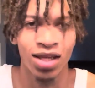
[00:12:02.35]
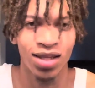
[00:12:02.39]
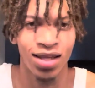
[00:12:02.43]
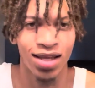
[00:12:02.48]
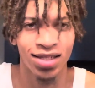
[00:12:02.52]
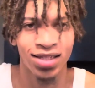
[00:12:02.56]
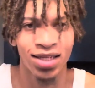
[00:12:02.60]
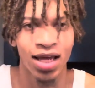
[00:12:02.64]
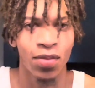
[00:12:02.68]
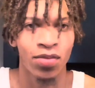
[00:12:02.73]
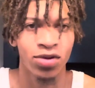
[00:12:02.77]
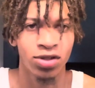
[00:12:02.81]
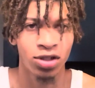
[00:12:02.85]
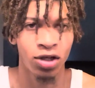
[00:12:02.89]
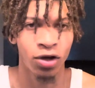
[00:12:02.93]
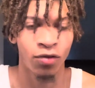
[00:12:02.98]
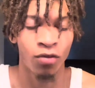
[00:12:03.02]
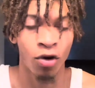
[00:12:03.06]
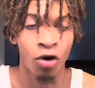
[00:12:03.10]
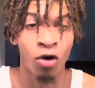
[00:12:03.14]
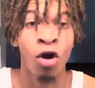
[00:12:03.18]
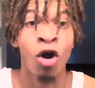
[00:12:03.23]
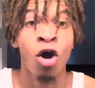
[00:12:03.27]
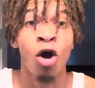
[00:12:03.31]
That type of stuff,
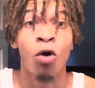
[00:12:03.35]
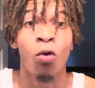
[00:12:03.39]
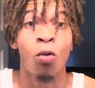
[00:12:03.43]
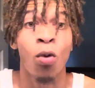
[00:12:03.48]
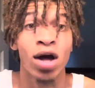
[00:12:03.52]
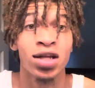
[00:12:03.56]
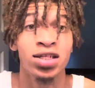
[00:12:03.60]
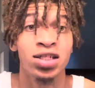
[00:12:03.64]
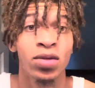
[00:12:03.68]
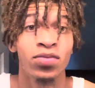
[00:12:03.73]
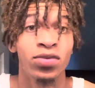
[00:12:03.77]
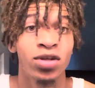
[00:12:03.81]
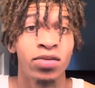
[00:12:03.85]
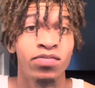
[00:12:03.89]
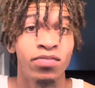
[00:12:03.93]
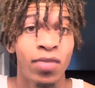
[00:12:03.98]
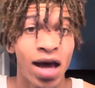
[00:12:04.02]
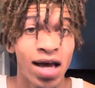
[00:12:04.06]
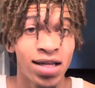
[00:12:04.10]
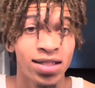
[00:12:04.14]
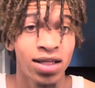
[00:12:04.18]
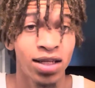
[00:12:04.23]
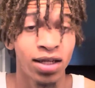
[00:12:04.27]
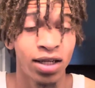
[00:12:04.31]
bro. Watch something
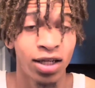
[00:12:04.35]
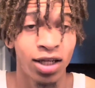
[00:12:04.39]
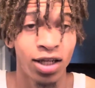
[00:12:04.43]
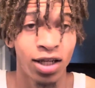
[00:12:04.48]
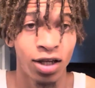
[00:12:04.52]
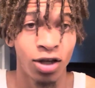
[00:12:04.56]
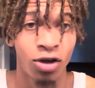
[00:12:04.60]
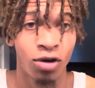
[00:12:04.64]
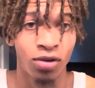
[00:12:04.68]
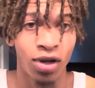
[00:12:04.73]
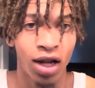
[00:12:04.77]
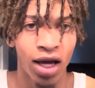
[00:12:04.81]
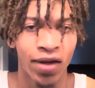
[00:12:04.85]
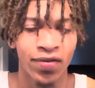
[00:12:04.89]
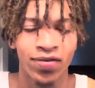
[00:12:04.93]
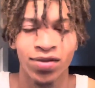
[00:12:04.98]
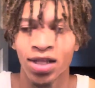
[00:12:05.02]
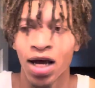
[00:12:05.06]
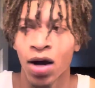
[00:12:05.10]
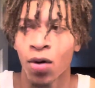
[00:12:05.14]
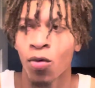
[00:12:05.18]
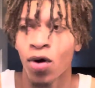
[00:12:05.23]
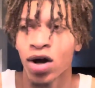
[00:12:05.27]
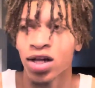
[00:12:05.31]
masculine in your life.
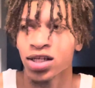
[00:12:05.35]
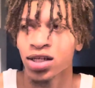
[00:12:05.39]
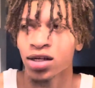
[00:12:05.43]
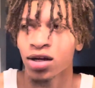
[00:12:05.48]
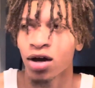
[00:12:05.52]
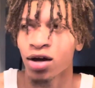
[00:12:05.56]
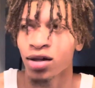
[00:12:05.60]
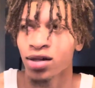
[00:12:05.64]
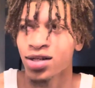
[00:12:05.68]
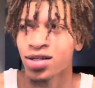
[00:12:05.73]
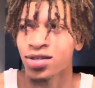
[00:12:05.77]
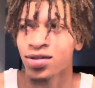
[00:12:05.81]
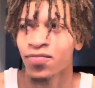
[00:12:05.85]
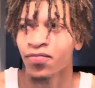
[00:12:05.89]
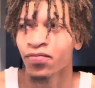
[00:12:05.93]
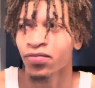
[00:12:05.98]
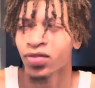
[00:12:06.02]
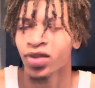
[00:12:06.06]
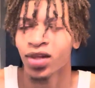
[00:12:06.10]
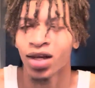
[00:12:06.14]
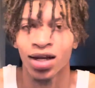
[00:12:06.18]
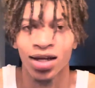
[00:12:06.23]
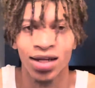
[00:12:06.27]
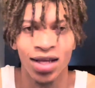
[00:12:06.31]
Stop watching all this
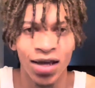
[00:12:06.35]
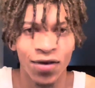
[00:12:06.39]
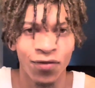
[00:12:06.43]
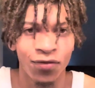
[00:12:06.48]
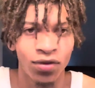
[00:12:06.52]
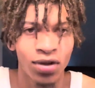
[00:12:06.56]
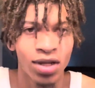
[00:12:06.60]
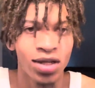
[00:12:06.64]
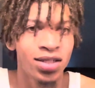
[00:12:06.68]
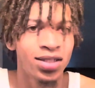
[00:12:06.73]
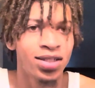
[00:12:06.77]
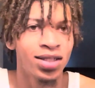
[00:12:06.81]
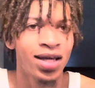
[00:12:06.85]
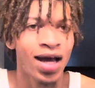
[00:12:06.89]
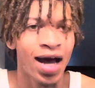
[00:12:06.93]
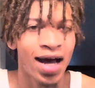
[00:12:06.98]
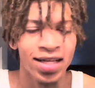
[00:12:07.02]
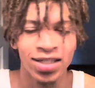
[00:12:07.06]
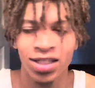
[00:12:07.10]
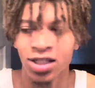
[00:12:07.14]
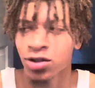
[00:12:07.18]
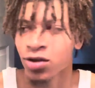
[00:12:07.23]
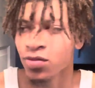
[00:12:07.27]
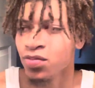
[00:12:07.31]
Netflix
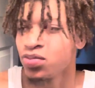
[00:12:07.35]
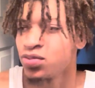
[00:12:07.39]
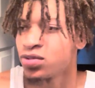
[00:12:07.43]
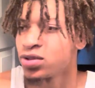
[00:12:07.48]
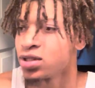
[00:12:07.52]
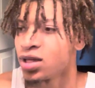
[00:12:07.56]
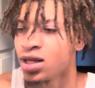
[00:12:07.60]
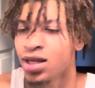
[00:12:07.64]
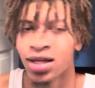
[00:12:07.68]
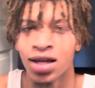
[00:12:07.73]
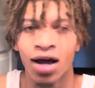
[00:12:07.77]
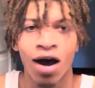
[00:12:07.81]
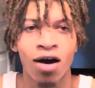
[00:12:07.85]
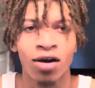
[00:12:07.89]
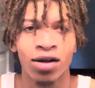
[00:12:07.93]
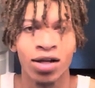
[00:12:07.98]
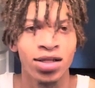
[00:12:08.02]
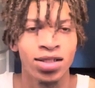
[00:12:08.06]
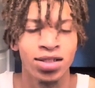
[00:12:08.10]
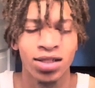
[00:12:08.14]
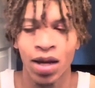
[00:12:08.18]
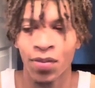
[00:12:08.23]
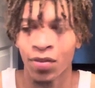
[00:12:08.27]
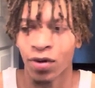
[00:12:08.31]
gossips and all
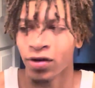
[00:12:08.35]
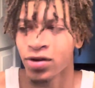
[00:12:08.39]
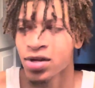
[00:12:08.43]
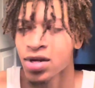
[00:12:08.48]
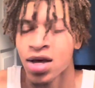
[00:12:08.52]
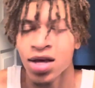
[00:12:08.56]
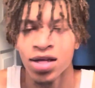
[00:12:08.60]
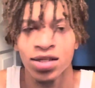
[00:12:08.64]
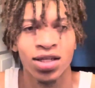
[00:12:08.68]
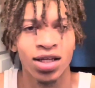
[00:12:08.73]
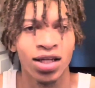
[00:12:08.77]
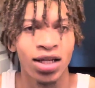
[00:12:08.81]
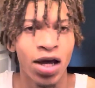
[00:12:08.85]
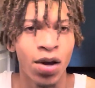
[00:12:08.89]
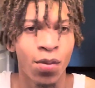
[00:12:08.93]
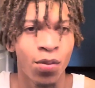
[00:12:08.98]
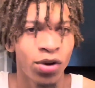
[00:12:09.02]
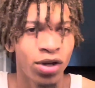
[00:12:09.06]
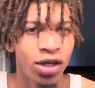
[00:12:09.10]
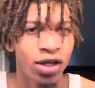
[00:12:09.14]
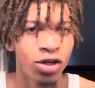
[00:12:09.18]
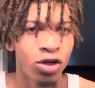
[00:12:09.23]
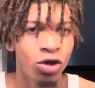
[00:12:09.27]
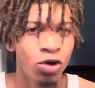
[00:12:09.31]
this type of
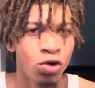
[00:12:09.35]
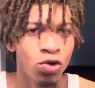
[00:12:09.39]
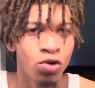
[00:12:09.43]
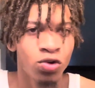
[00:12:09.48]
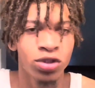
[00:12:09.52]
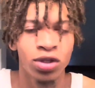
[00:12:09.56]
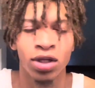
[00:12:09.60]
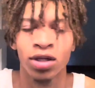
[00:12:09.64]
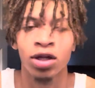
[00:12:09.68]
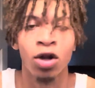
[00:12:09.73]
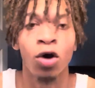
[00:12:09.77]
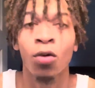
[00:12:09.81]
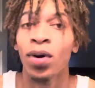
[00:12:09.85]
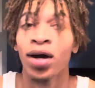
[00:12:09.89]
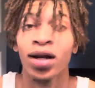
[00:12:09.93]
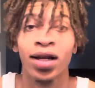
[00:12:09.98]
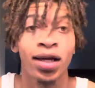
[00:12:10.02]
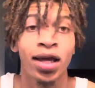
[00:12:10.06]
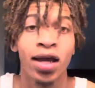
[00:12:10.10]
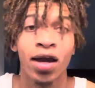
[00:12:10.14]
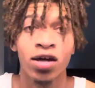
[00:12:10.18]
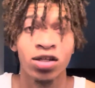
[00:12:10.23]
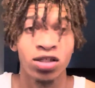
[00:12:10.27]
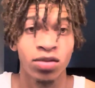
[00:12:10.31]
celebrity news, and nobody
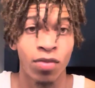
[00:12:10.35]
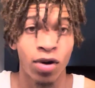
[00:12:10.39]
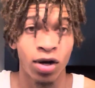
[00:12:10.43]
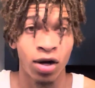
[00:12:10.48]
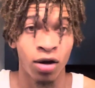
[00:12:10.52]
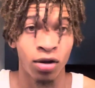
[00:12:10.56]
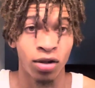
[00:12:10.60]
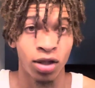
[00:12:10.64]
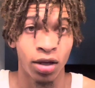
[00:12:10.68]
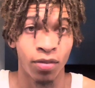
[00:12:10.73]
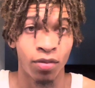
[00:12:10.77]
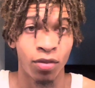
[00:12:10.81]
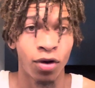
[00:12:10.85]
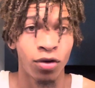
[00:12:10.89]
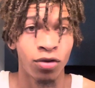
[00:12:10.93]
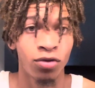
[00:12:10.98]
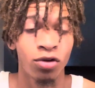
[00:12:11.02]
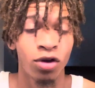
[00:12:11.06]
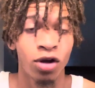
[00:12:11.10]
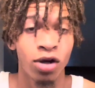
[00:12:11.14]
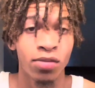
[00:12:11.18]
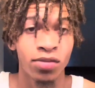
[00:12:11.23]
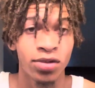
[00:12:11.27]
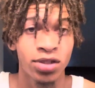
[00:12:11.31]
cares about all that, bro. You
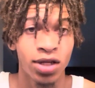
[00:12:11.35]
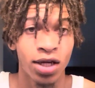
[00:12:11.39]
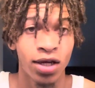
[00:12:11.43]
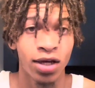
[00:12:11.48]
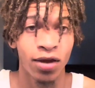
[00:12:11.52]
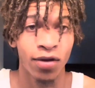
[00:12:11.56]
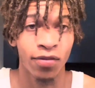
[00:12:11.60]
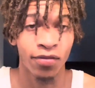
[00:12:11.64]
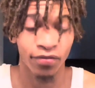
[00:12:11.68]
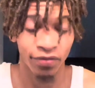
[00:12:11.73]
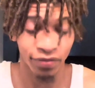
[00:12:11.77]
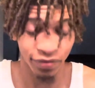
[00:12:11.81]
know what I'm saying?